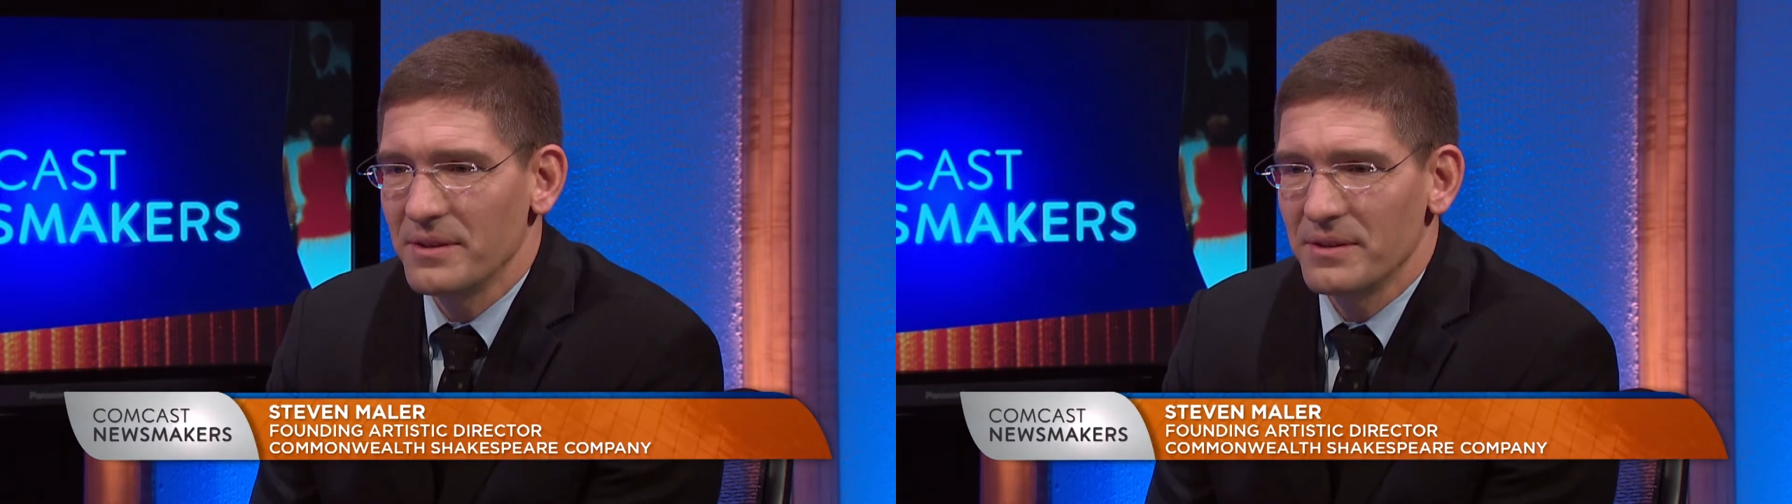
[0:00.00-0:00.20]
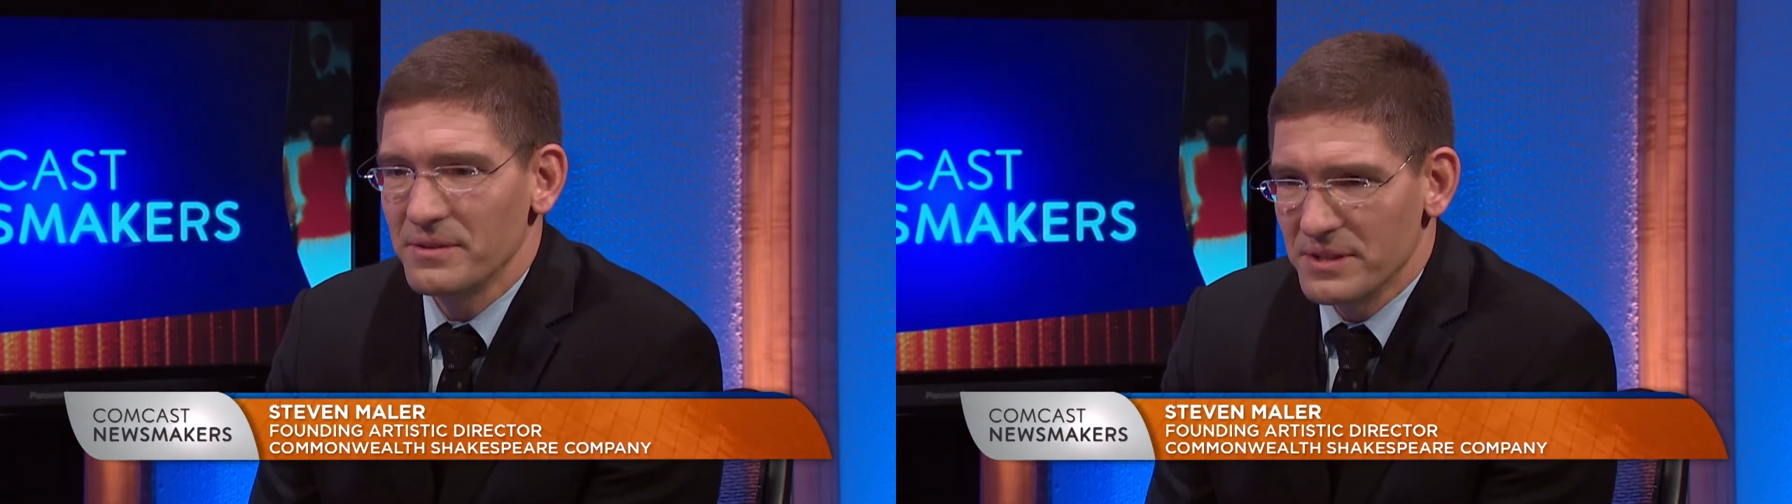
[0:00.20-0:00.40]

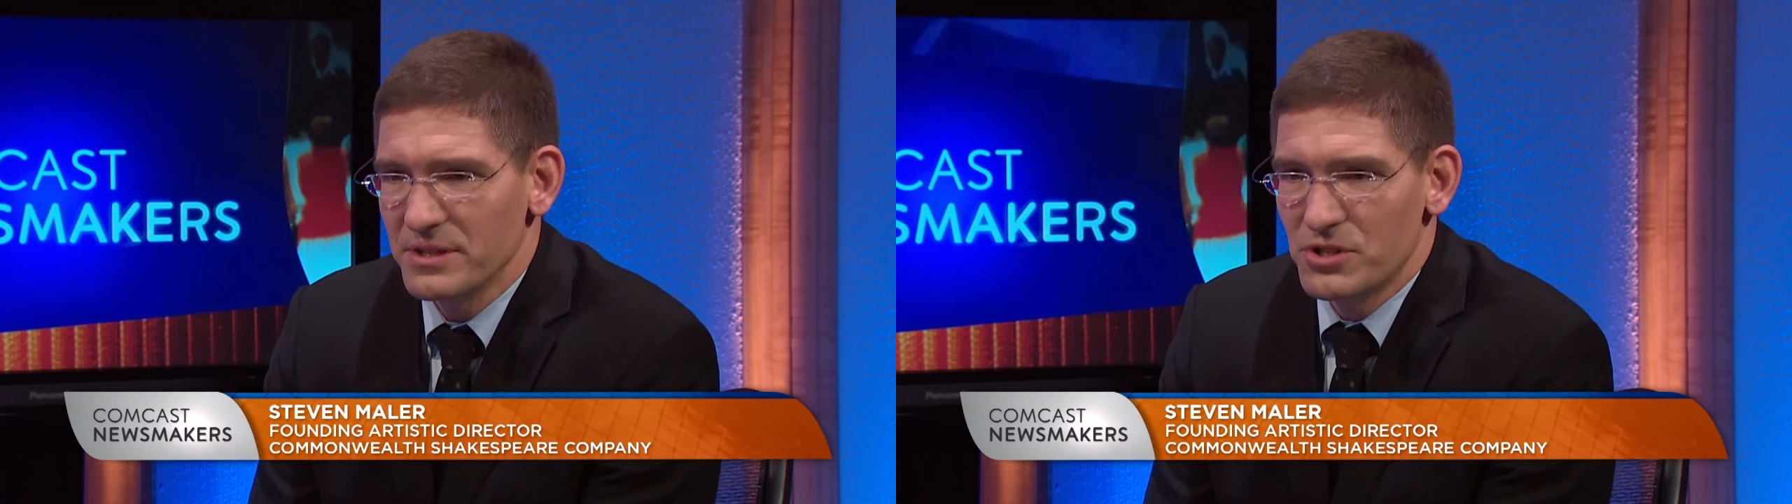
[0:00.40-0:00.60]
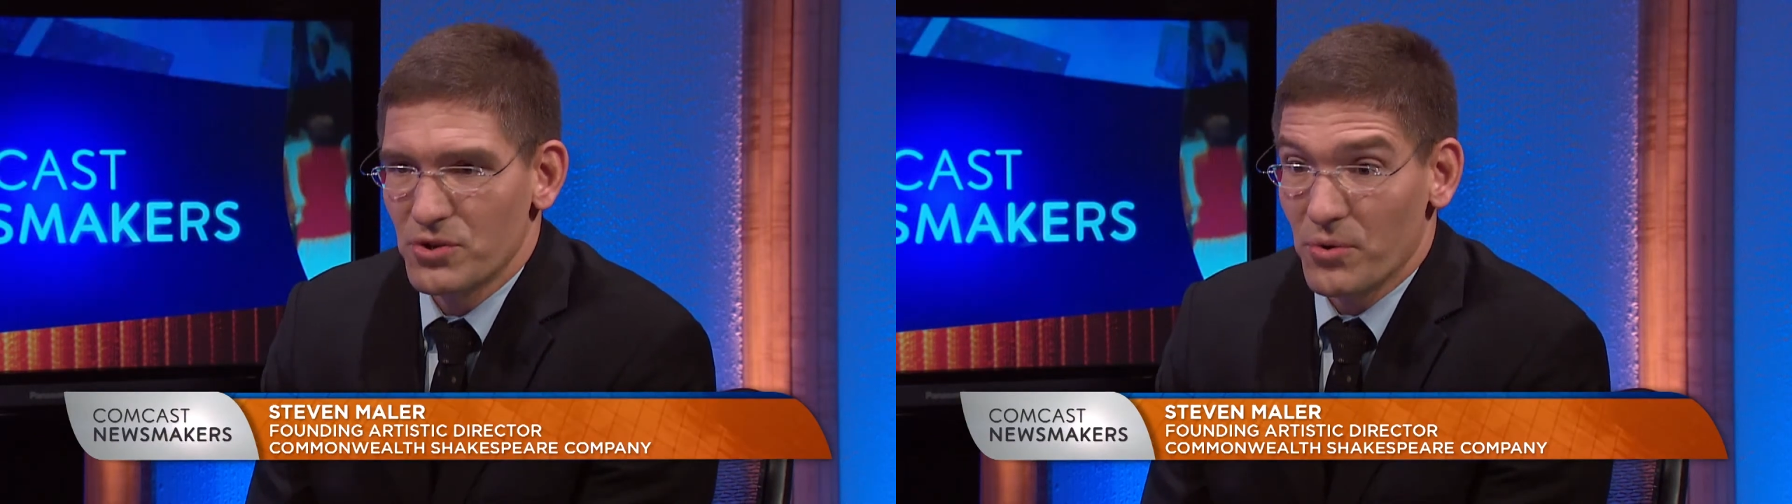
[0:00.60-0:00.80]
the, the
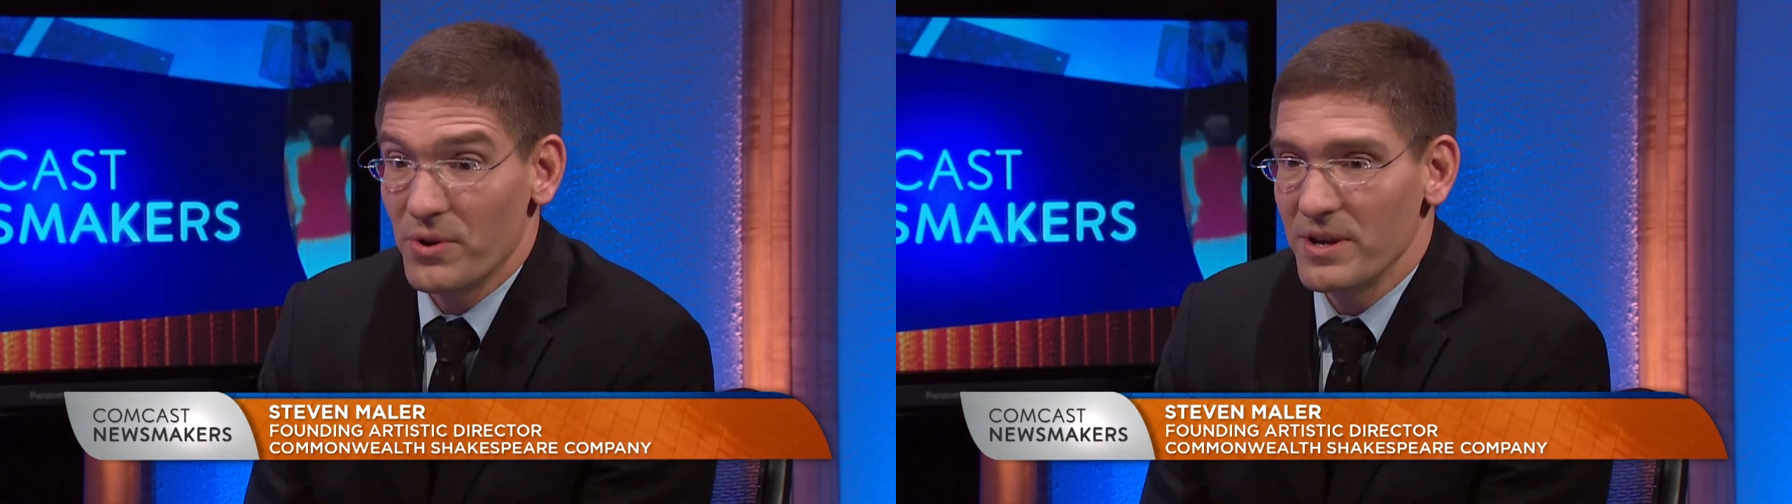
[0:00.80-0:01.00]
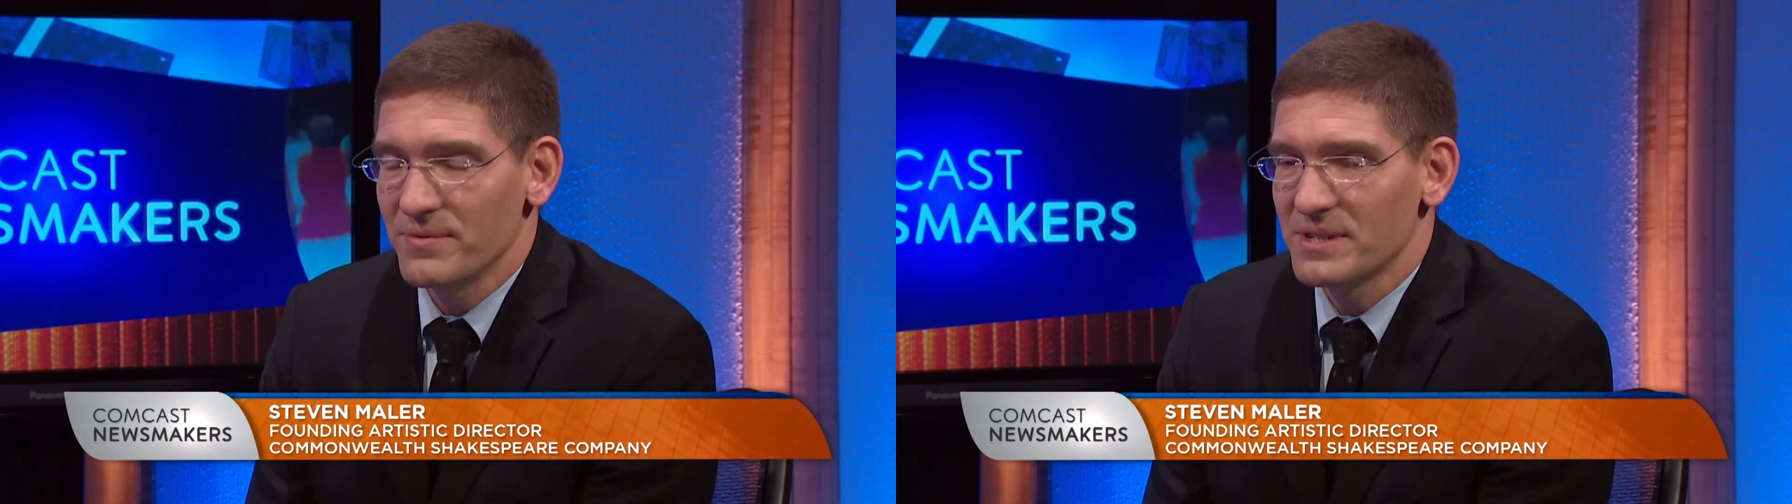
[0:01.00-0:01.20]

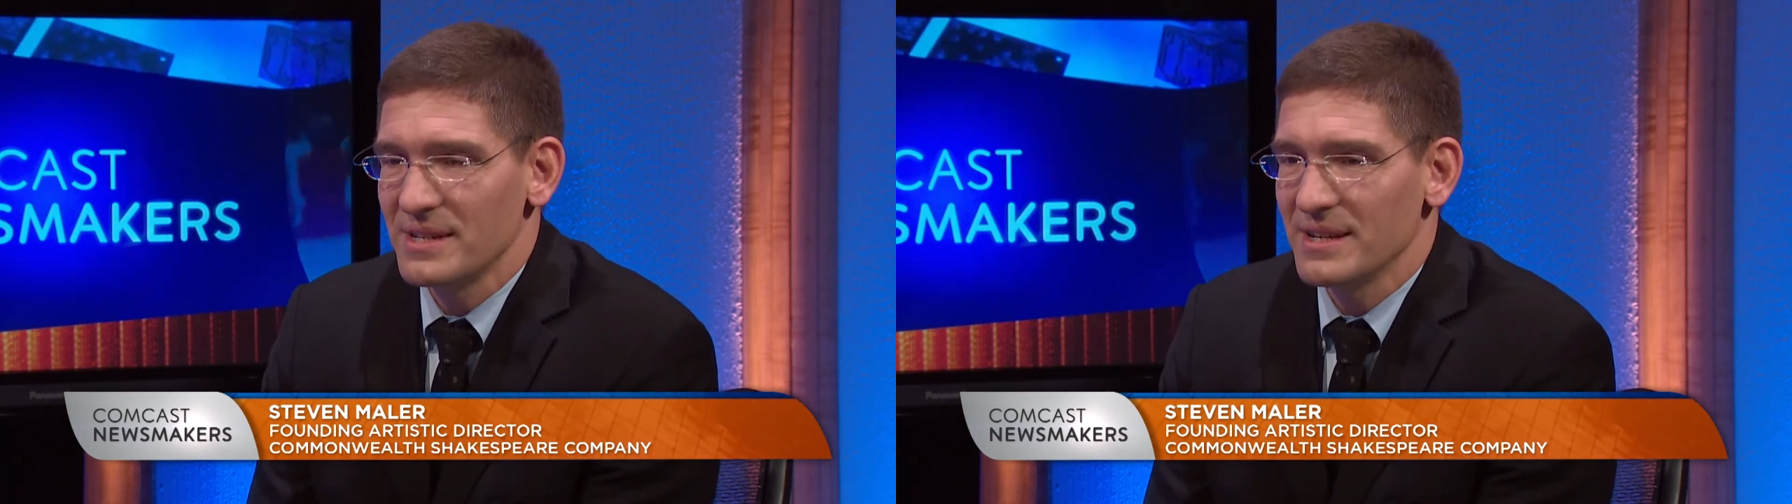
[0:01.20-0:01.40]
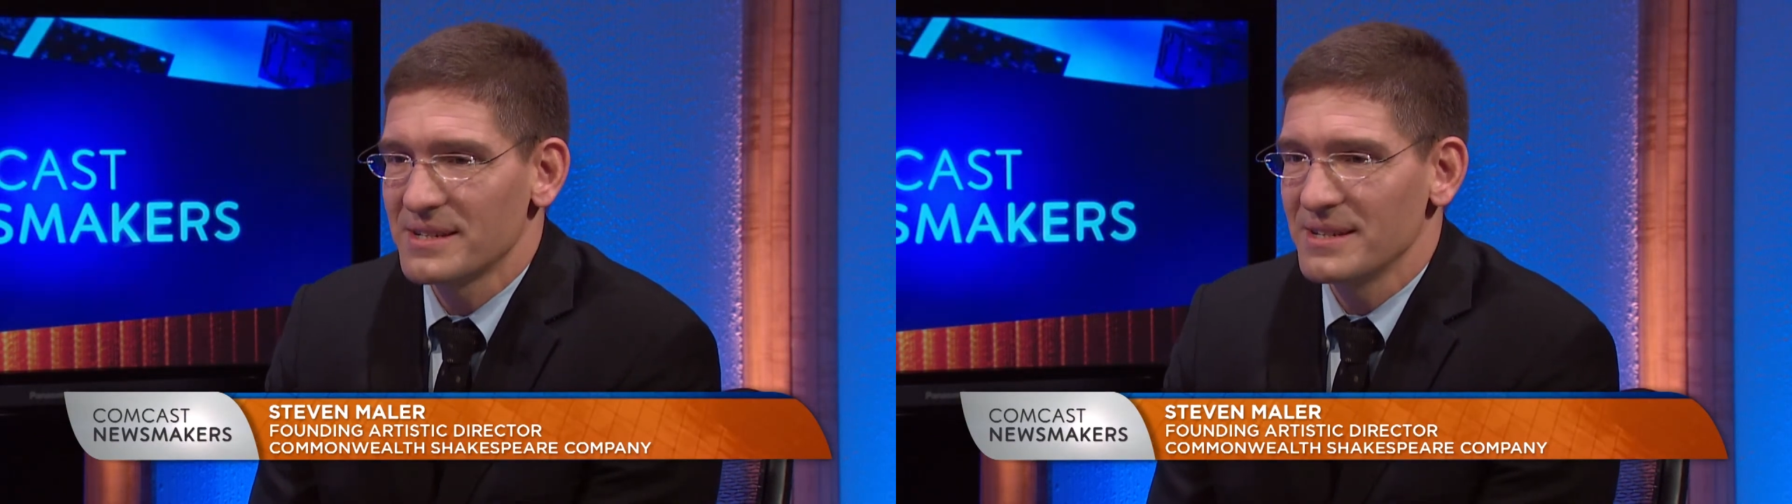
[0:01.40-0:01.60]
joy of
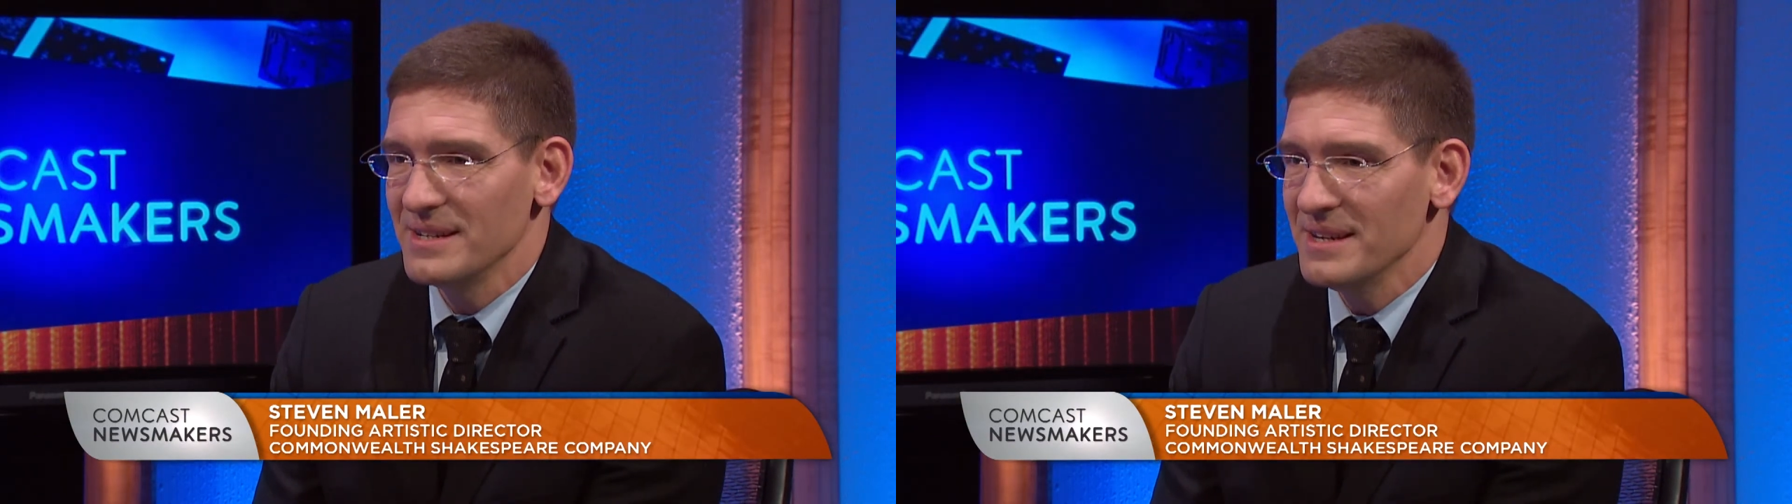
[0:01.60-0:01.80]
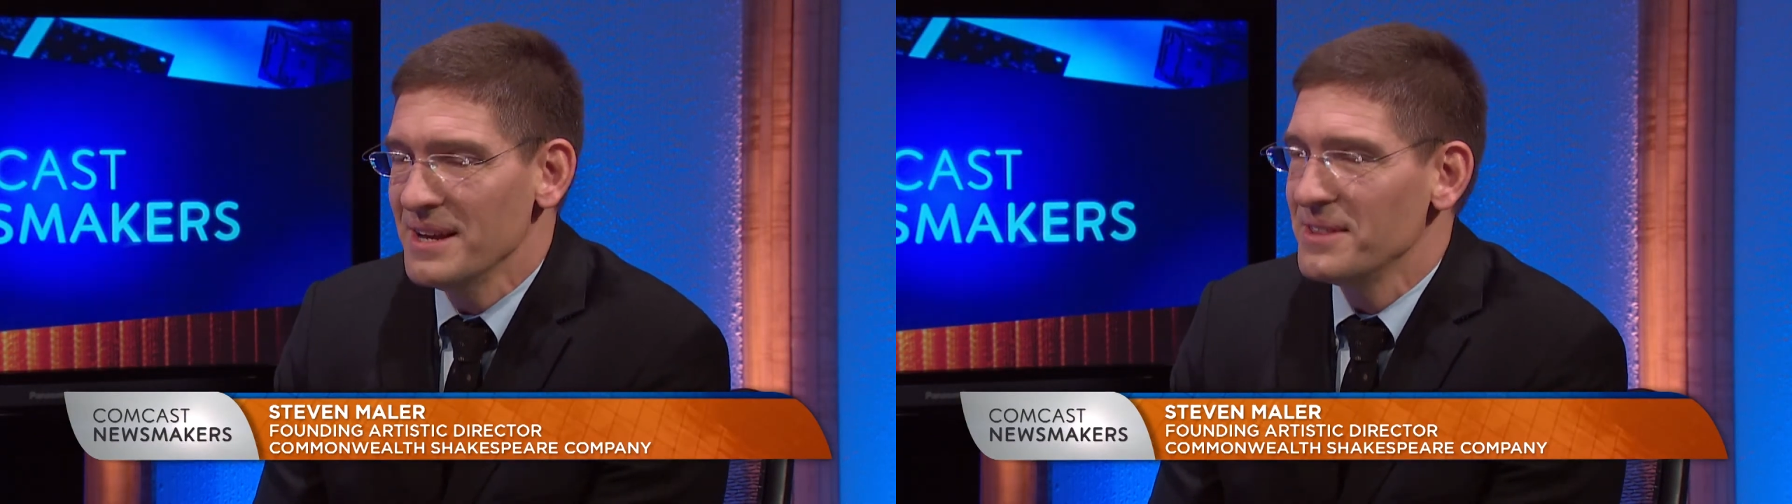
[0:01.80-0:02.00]
C S C,